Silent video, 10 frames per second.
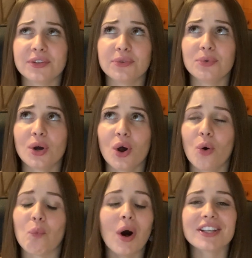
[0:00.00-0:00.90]
you
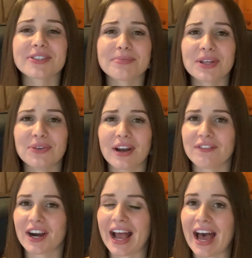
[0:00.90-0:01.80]
want something you
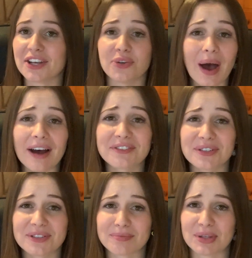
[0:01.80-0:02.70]
never had, you have to
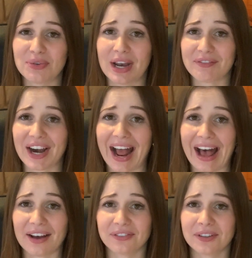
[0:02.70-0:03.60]
do something you never
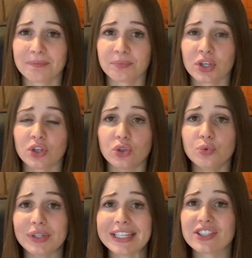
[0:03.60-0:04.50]
have. You
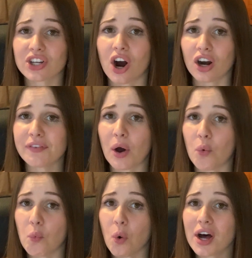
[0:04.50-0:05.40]
need to carve
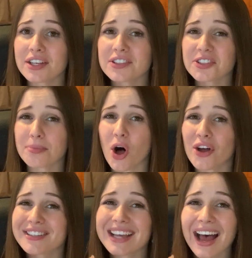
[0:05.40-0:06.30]
out one
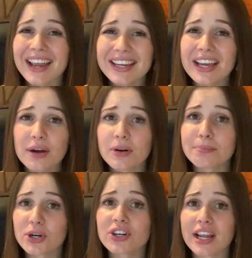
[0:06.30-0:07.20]
small, tiny hour
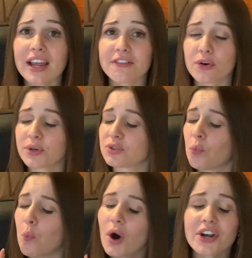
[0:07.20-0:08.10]
per day to focus
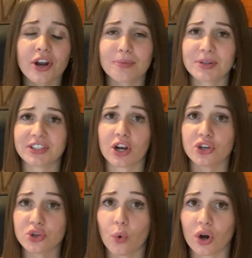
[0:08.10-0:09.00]
100%
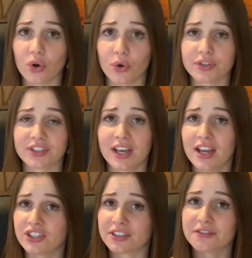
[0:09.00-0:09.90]
on your goals.
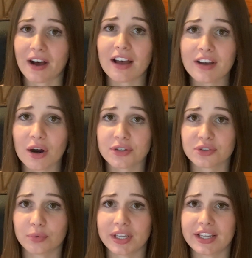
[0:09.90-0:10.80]
Just 5 hours
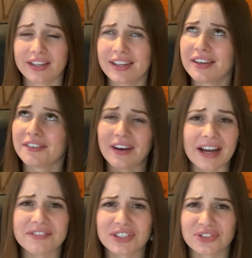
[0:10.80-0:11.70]
a week,
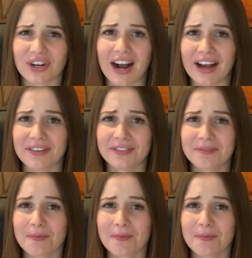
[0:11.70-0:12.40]
5 to strive.